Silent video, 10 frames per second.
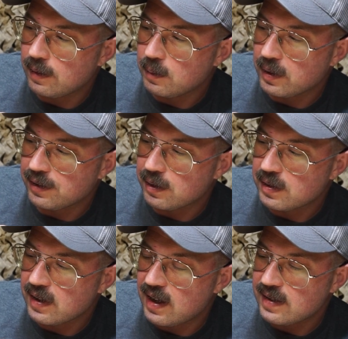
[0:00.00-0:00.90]
We'll get
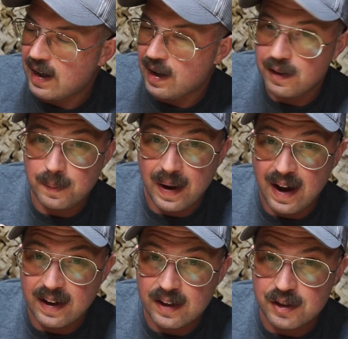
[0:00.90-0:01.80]
those guys out of the
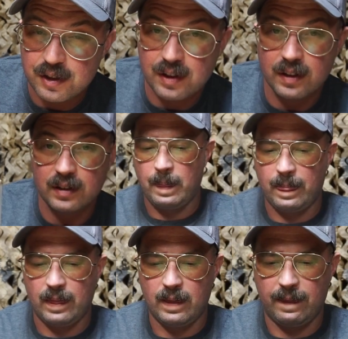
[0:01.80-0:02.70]
package.
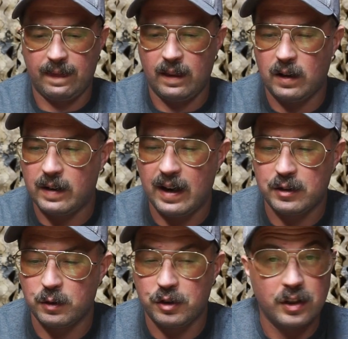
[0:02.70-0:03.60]
Alright,
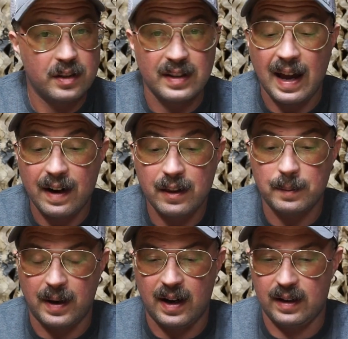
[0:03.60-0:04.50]
so just out of the
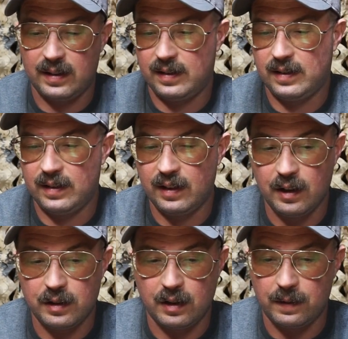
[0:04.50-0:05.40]
box,
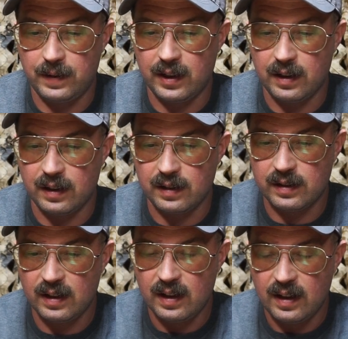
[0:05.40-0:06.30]
here's our
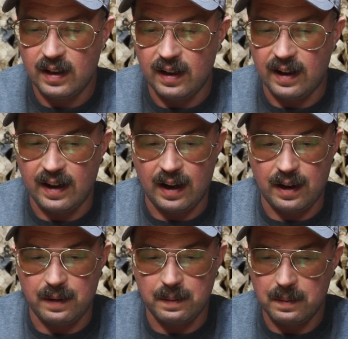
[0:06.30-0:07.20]
figures. And
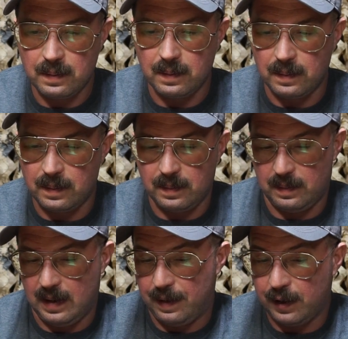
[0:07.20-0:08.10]

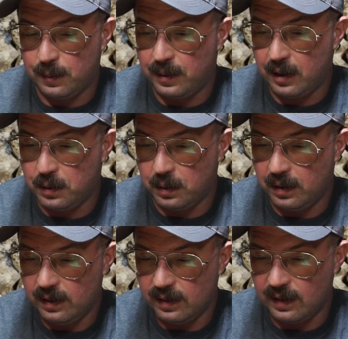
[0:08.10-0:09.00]
I think they're pretty
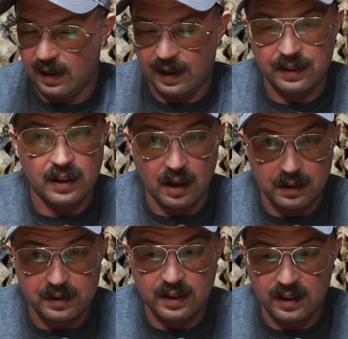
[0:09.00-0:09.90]
cool. I like the
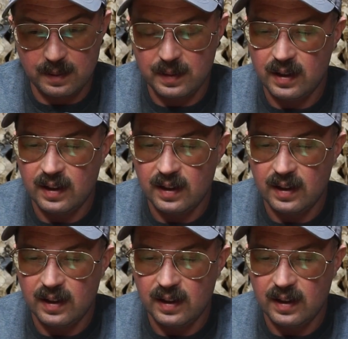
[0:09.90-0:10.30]
color scheme.